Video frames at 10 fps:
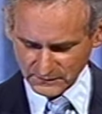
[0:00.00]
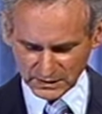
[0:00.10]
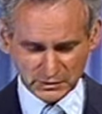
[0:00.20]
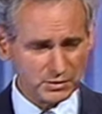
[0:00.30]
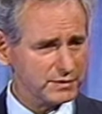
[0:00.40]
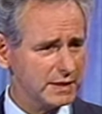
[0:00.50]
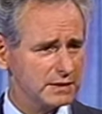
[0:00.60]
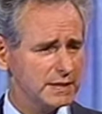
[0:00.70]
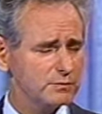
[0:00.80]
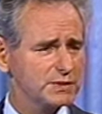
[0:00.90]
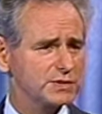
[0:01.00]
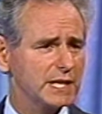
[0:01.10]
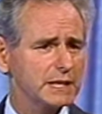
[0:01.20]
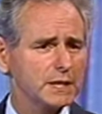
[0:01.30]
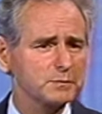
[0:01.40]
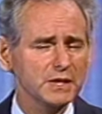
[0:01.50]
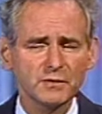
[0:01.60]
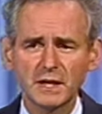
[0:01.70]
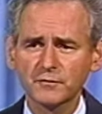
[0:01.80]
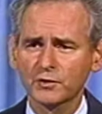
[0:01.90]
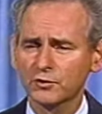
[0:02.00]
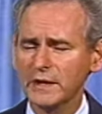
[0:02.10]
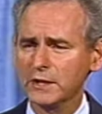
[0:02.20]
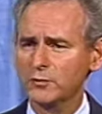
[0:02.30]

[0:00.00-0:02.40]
you know, they, they would yell at my wife, quick,